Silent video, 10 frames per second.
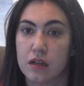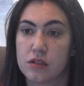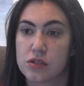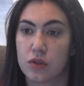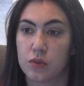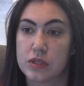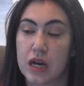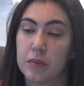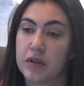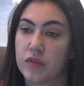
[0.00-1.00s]
so
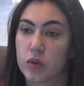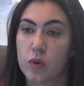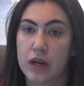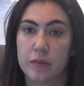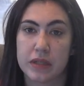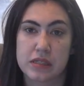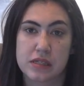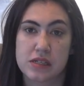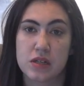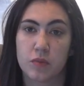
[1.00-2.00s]
top-level requirements,
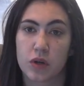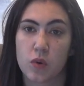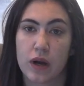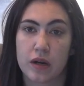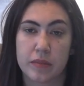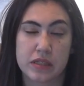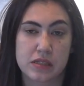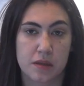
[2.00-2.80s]
system requirements,